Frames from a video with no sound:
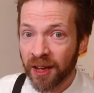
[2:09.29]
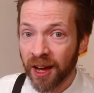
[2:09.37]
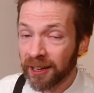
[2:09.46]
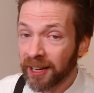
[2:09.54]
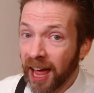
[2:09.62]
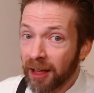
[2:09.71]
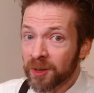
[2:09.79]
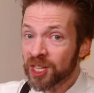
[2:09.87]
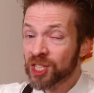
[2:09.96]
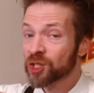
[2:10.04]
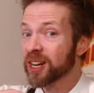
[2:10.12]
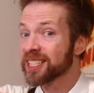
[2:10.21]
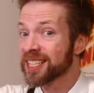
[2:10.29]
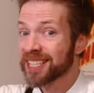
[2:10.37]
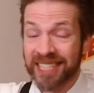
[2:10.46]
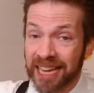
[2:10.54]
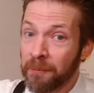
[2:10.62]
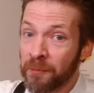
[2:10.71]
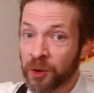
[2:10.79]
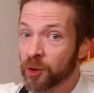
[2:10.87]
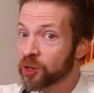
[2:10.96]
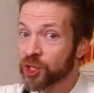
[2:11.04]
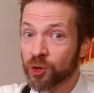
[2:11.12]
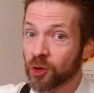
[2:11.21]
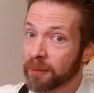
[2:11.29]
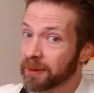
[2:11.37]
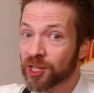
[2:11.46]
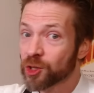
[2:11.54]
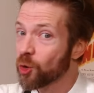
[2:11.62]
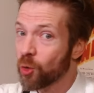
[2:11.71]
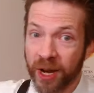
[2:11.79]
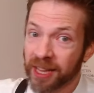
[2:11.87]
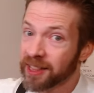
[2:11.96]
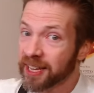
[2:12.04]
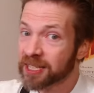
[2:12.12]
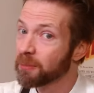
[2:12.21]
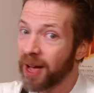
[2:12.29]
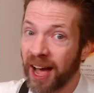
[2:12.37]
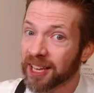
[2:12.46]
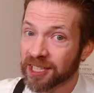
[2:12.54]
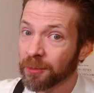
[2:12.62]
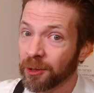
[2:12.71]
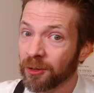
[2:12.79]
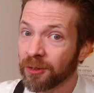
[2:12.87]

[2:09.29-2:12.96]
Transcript: A lot of them just try to skim through your script as quickly as possible.